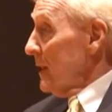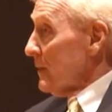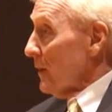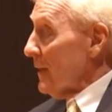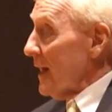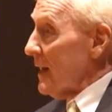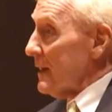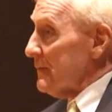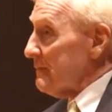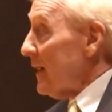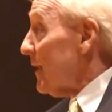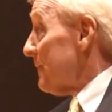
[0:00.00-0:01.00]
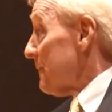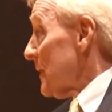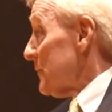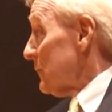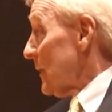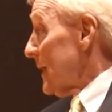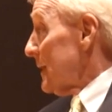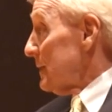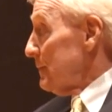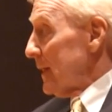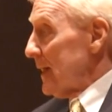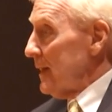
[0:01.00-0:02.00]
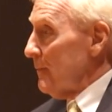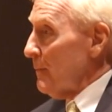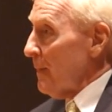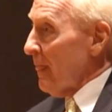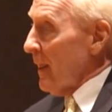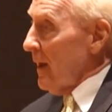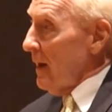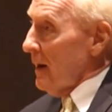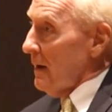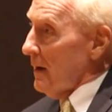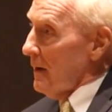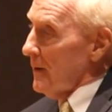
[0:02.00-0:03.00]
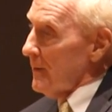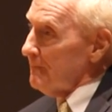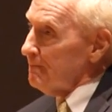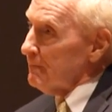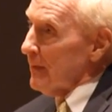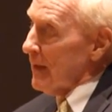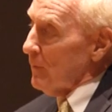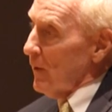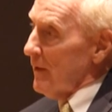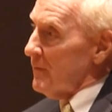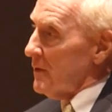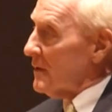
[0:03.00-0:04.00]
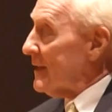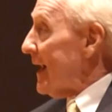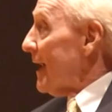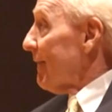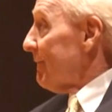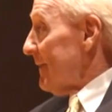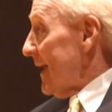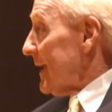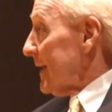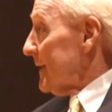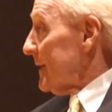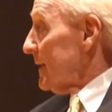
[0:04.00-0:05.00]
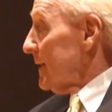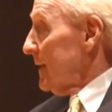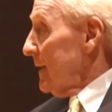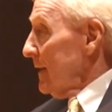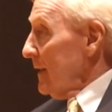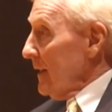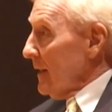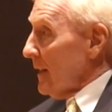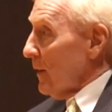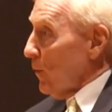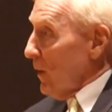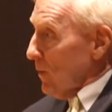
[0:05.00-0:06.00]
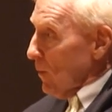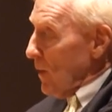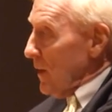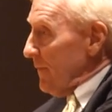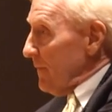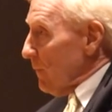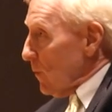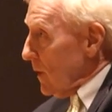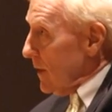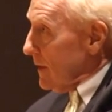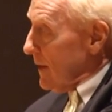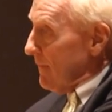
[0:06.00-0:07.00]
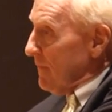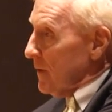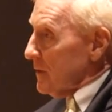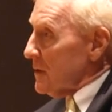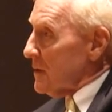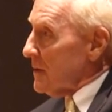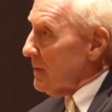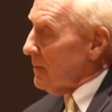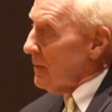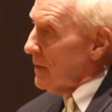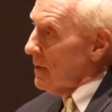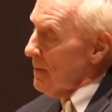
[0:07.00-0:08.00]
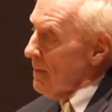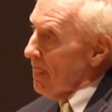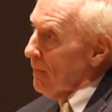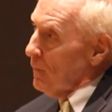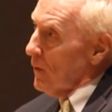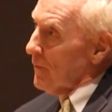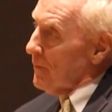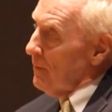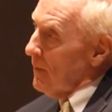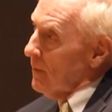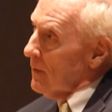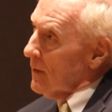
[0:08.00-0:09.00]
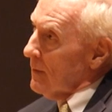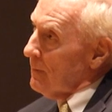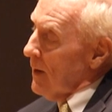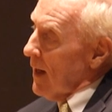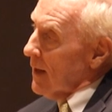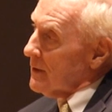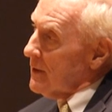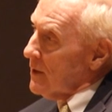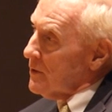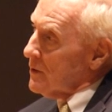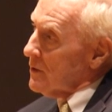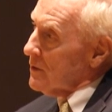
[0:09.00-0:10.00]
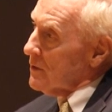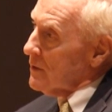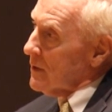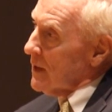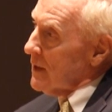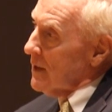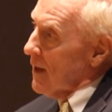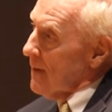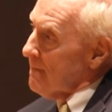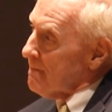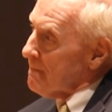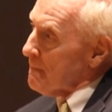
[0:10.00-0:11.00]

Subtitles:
So that is very frustrating to me, and we've just got to fight it. And one difference with the politicians, the